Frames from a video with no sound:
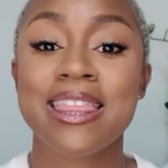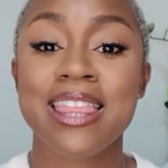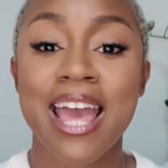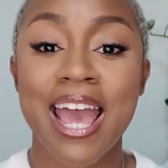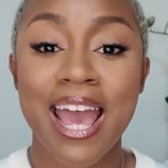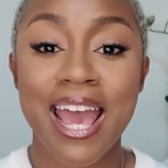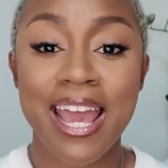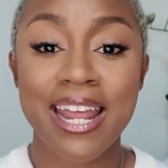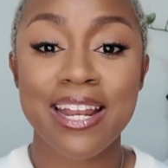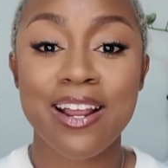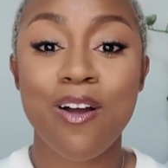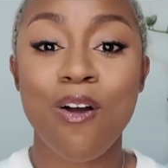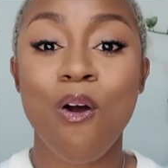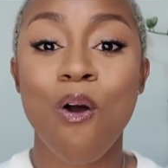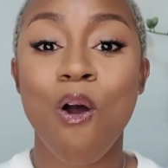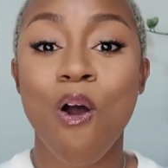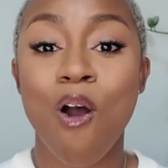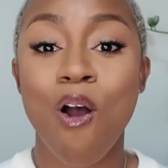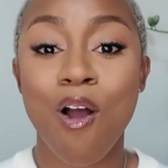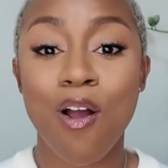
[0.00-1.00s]
that
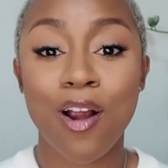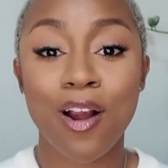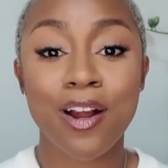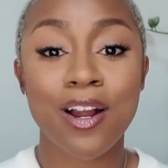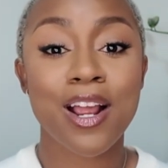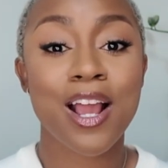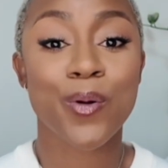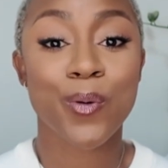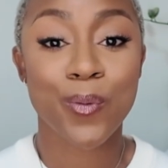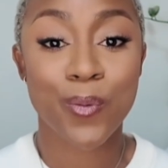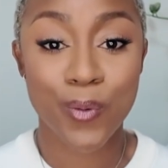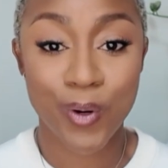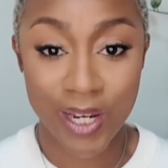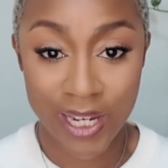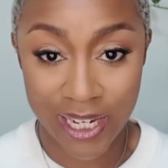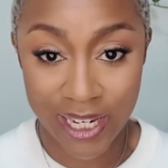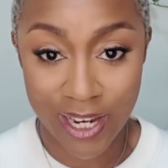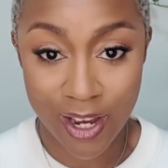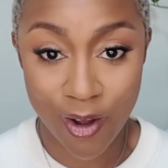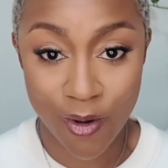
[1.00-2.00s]
are
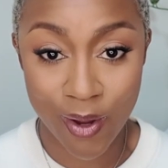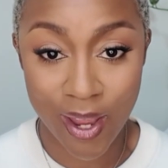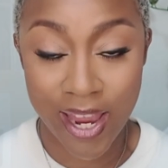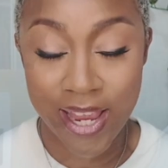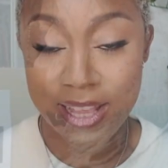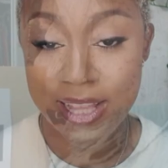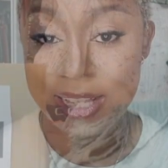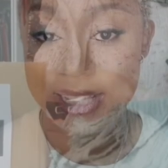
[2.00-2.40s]
free. Okay,